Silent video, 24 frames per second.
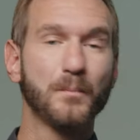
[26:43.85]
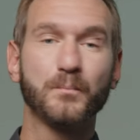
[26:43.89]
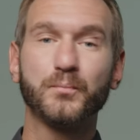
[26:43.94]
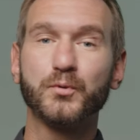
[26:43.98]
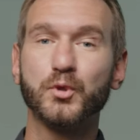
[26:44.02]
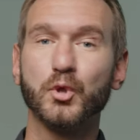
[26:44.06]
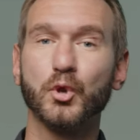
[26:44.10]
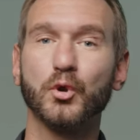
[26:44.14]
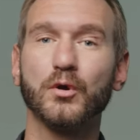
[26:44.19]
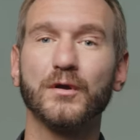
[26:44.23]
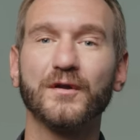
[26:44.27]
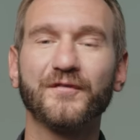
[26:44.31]

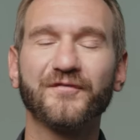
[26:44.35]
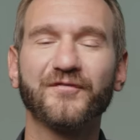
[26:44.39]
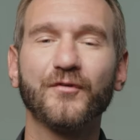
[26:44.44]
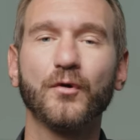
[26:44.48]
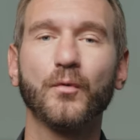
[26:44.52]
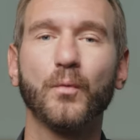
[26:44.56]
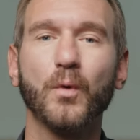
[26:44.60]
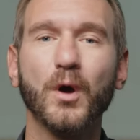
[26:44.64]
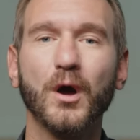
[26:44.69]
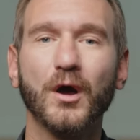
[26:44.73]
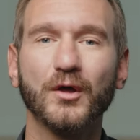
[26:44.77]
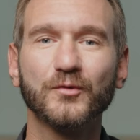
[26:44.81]

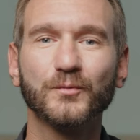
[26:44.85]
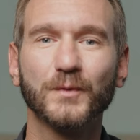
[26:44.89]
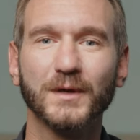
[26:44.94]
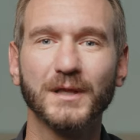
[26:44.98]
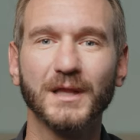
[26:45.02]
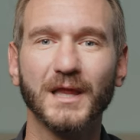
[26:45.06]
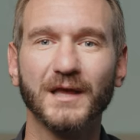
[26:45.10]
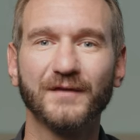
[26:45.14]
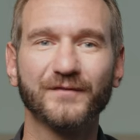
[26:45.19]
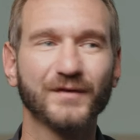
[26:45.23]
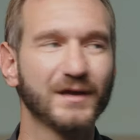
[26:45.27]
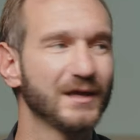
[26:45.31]
Beautiful world we
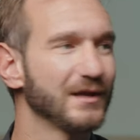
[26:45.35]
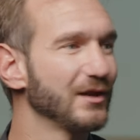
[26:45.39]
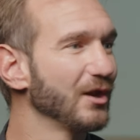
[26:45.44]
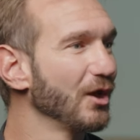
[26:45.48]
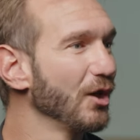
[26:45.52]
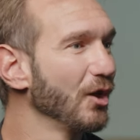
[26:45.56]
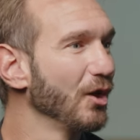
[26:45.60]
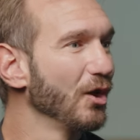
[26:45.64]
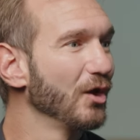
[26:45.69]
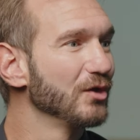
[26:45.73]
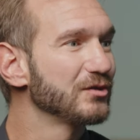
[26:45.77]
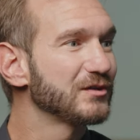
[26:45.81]
live in.
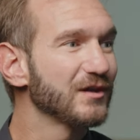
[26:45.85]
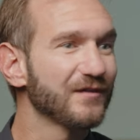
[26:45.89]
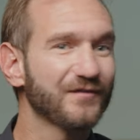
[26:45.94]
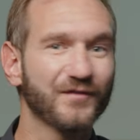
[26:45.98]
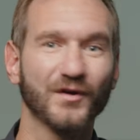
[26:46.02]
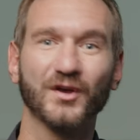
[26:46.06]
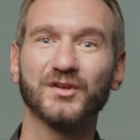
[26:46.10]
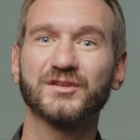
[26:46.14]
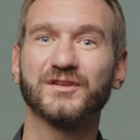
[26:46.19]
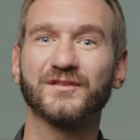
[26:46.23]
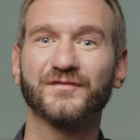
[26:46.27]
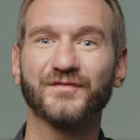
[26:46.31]

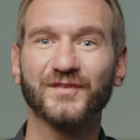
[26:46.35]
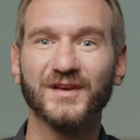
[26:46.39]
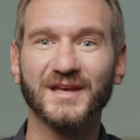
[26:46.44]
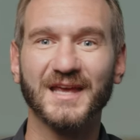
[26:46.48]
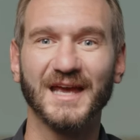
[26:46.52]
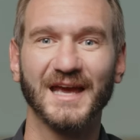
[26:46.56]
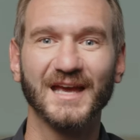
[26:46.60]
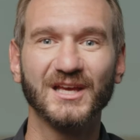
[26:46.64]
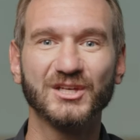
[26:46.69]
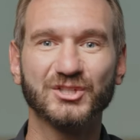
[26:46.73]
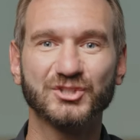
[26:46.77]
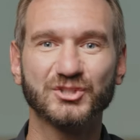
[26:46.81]

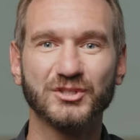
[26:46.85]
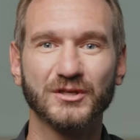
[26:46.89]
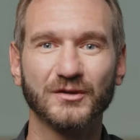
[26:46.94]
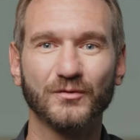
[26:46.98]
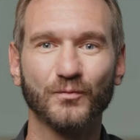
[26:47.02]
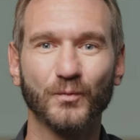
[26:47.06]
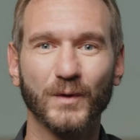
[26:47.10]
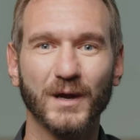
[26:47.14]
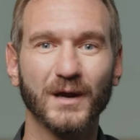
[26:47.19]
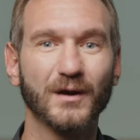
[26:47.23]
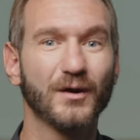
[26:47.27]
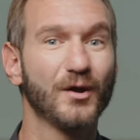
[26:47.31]

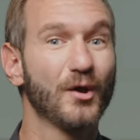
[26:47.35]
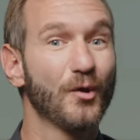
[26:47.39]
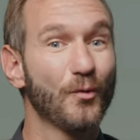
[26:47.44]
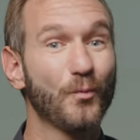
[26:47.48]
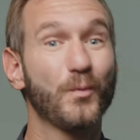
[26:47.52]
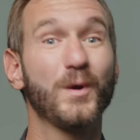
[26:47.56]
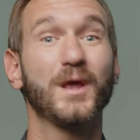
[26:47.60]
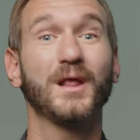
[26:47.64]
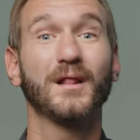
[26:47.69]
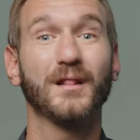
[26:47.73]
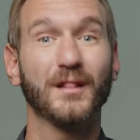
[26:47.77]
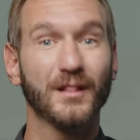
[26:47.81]
Diversification, where
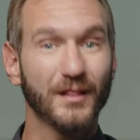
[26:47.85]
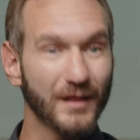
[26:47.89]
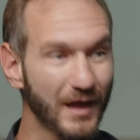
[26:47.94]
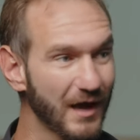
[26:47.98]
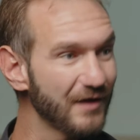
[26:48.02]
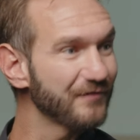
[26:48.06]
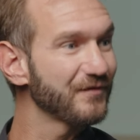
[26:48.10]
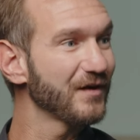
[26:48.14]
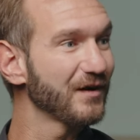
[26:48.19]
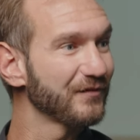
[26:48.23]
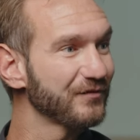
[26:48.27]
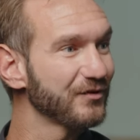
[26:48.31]
we
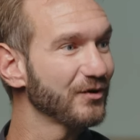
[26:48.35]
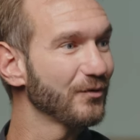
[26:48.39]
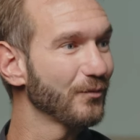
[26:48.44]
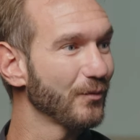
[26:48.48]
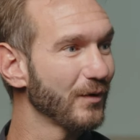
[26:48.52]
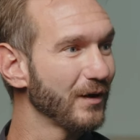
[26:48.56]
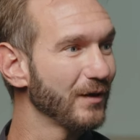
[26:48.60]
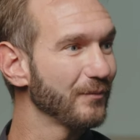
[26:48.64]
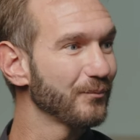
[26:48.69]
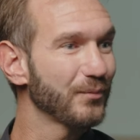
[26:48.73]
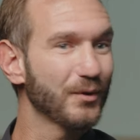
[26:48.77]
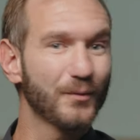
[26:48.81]
love
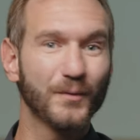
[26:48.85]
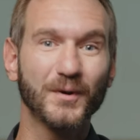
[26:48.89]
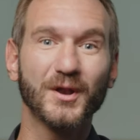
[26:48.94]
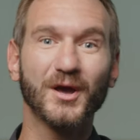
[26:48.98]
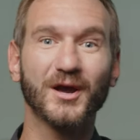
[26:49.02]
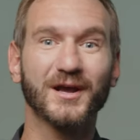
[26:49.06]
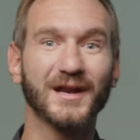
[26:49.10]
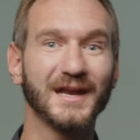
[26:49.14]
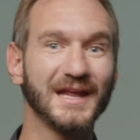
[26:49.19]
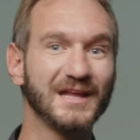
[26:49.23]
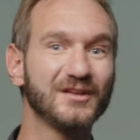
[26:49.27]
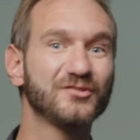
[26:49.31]
everyone, but we're
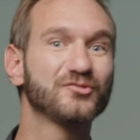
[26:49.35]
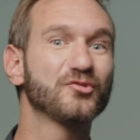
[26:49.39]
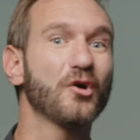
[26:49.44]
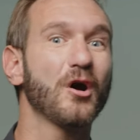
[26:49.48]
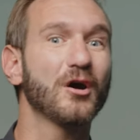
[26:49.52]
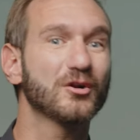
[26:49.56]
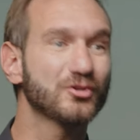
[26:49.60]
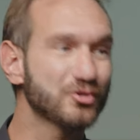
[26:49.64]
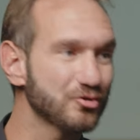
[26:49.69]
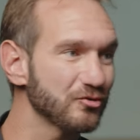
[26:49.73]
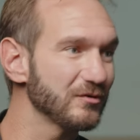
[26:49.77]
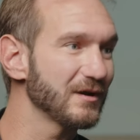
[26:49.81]
not going to
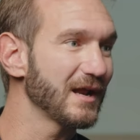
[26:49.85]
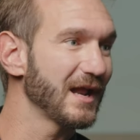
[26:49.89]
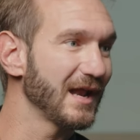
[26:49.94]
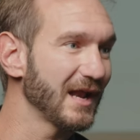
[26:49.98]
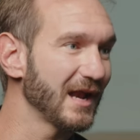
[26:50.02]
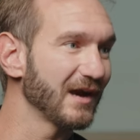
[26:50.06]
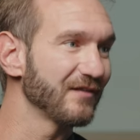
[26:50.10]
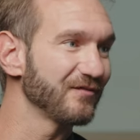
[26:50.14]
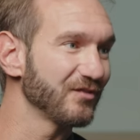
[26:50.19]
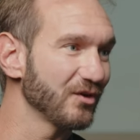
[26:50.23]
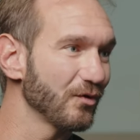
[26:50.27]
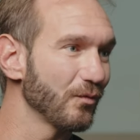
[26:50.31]
indoctrinate
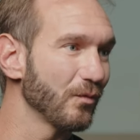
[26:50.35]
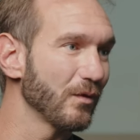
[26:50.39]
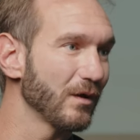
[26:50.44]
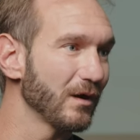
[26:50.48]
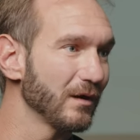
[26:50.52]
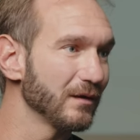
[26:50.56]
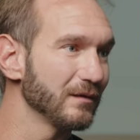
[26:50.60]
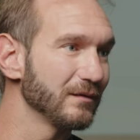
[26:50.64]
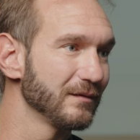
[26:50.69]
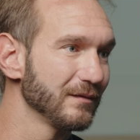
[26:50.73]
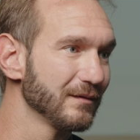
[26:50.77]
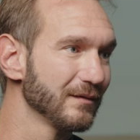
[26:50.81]

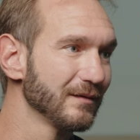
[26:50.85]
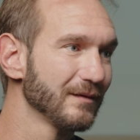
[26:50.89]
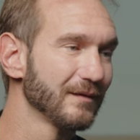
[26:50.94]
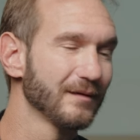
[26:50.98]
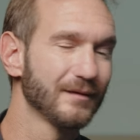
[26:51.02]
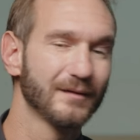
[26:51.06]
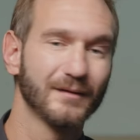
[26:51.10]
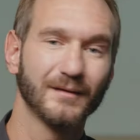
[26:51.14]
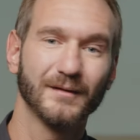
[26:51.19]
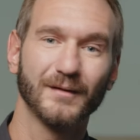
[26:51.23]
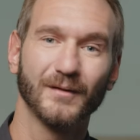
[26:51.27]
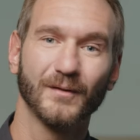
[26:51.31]
everyone.
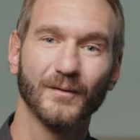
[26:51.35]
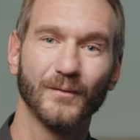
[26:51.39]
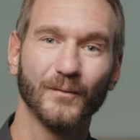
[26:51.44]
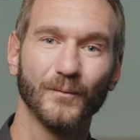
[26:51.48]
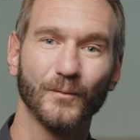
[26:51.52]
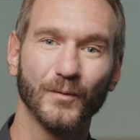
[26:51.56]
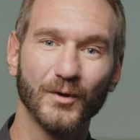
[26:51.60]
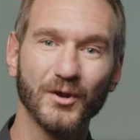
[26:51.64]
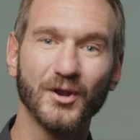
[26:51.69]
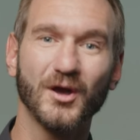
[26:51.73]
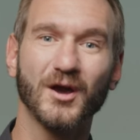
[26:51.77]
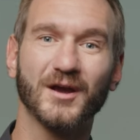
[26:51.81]

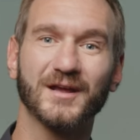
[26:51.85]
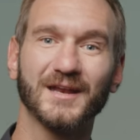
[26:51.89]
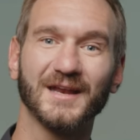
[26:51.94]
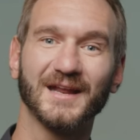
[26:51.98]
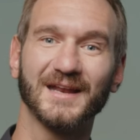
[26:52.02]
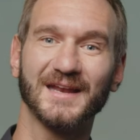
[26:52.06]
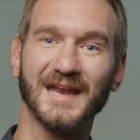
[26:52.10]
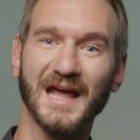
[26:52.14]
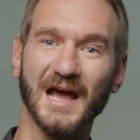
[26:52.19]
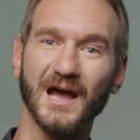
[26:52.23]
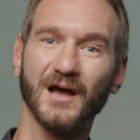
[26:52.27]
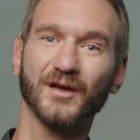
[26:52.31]
We're not going
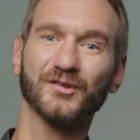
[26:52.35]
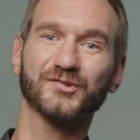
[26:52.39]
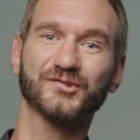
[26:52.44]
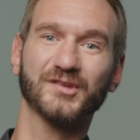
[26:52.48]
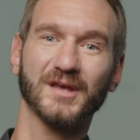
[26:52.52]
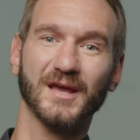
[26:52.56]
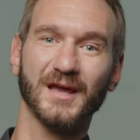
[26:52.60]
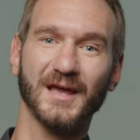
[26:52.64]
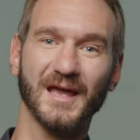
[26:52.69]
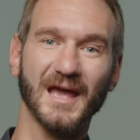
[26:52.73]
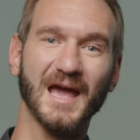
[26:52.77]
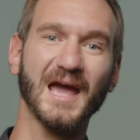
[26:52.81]
to now
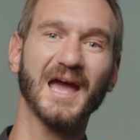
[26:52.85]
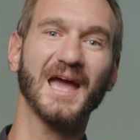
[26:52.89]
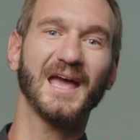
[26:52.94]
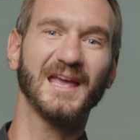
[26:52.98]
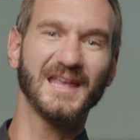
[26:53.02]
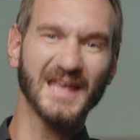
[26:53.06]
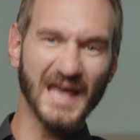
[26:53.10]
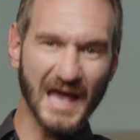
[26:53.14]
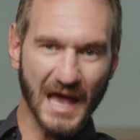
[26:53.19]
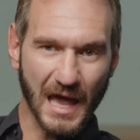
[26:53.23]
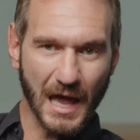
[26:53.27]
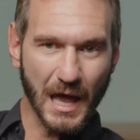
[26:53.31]
say, hey,
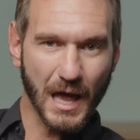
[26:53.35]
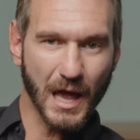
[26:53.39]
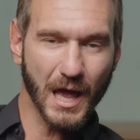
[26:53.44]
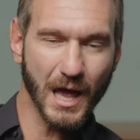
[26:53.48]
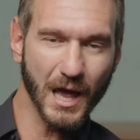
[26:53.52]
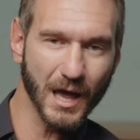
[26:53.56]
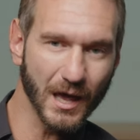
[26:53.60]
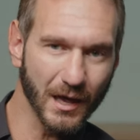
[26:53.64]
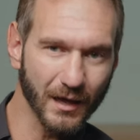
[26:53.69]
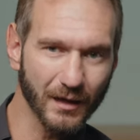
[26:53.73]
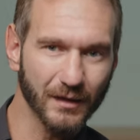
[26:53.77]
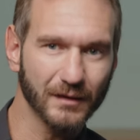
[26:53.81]

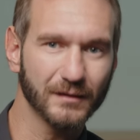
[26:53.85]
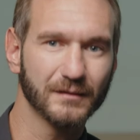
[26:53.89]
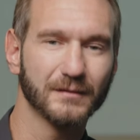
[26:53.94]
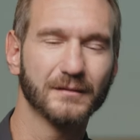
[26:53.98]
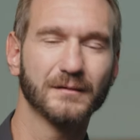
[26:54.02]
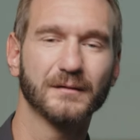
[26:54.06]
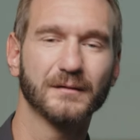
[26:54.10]
yeah.